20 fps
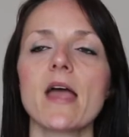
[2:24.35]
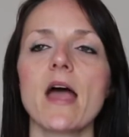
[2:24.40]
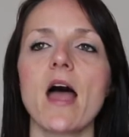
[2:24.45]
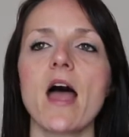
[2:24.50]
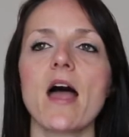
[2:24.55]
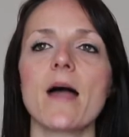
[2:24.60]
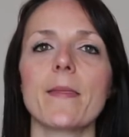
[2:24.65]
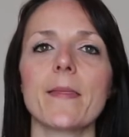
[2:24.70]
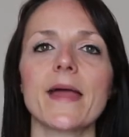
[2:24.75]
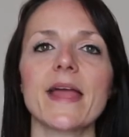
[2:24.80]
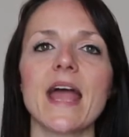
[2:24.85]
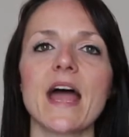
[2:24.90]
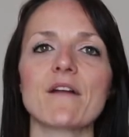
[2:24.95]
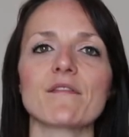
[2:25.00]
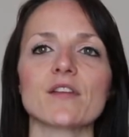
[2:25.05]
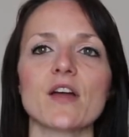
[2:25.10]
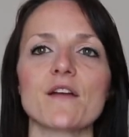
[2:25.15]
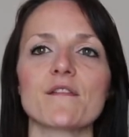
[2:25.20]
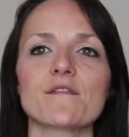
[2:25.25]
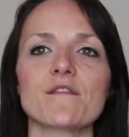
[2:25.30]
and they have
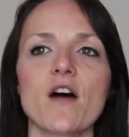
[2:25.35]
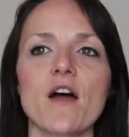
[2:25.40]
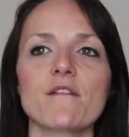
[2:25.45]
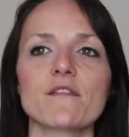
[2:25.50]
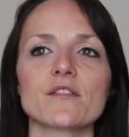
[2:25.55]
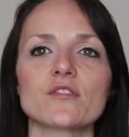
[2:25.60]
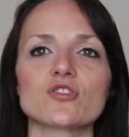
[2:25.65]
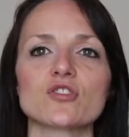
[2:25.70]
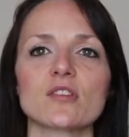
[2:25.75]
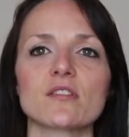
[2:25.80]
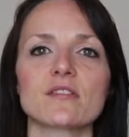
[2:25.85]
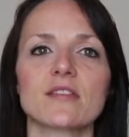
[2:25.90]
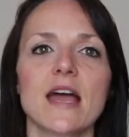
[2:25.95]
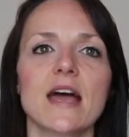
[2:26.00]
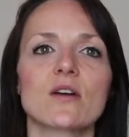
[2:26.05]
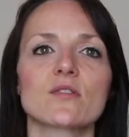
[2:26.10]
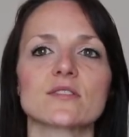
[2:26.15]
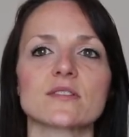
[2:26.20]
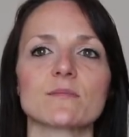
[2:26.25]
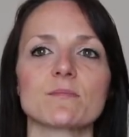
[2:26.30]
like
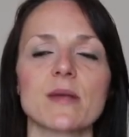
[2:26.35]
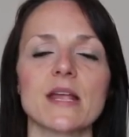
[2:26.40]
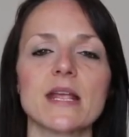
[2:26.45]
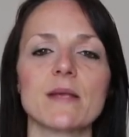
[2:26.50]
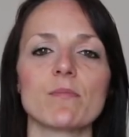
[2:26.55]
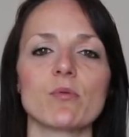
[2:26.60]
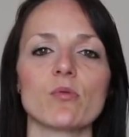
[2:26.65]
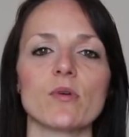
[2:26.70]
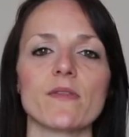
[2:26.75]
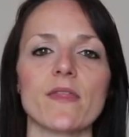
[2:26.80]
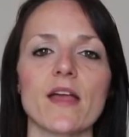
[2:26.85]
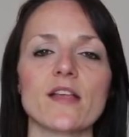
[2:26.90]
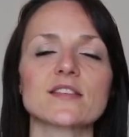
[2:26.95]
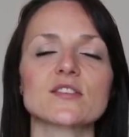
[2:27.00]
500,000 people in there,